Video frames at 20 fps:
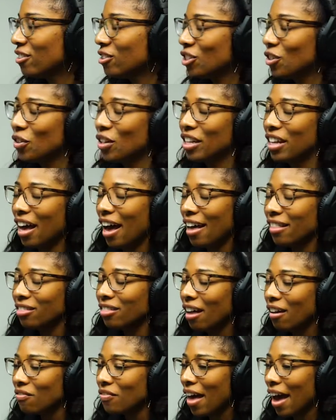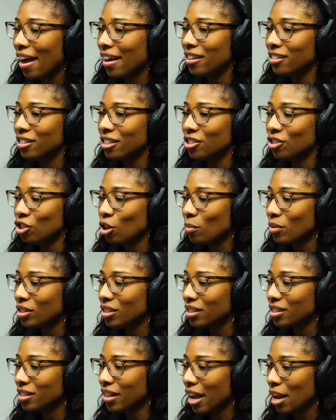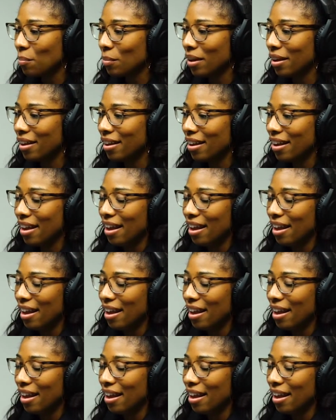So I love that. It's so much excitement.